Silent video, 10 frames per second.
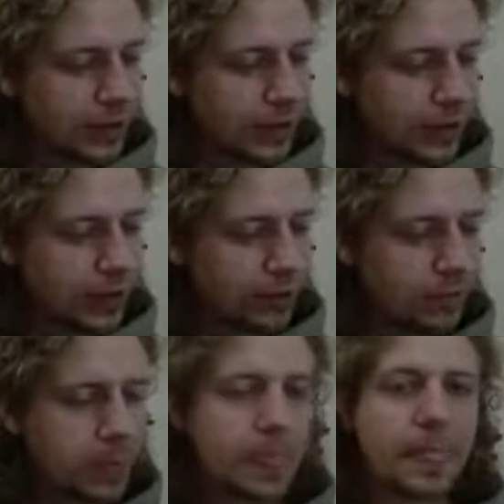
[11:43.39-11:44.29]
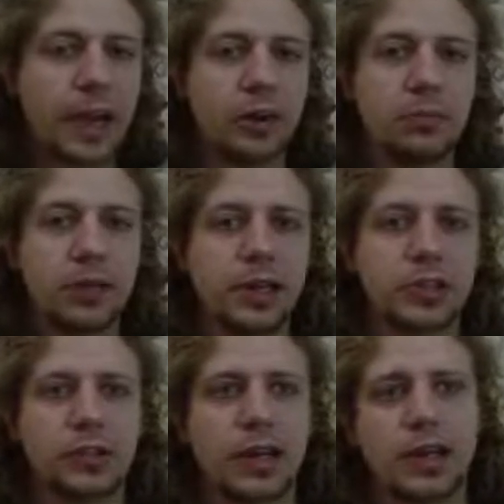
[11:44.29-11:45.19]
I don't play the
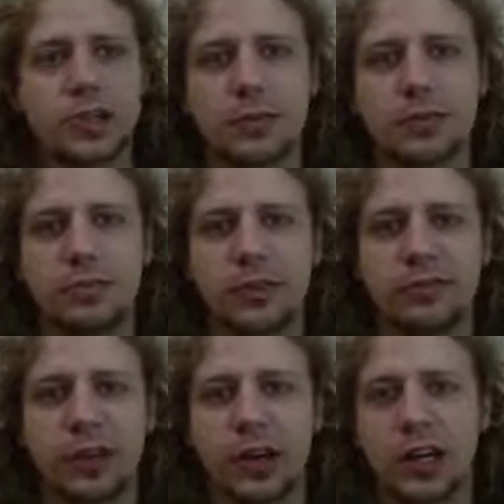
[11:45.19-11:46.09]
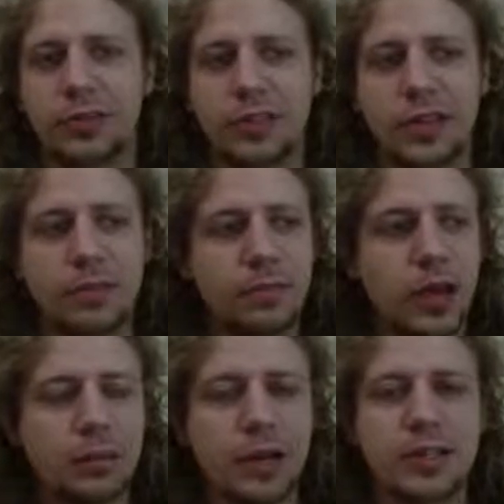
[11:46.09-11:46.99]
Tarash very often. I
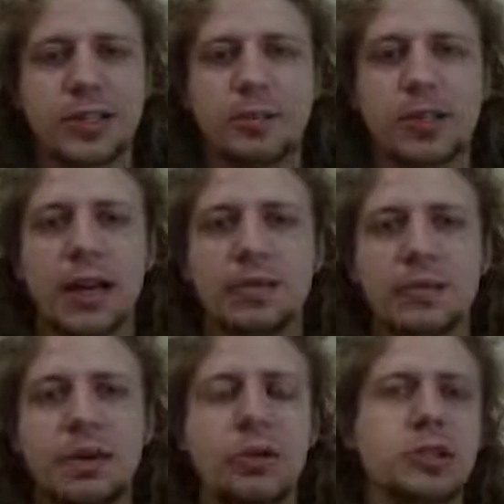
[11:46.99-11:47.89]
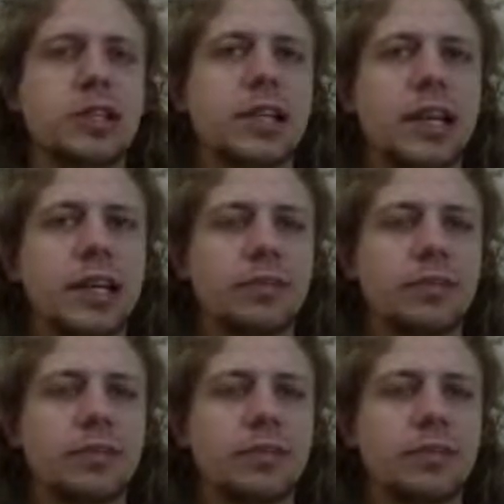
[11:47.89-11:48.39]
play it sometimes, but mostly like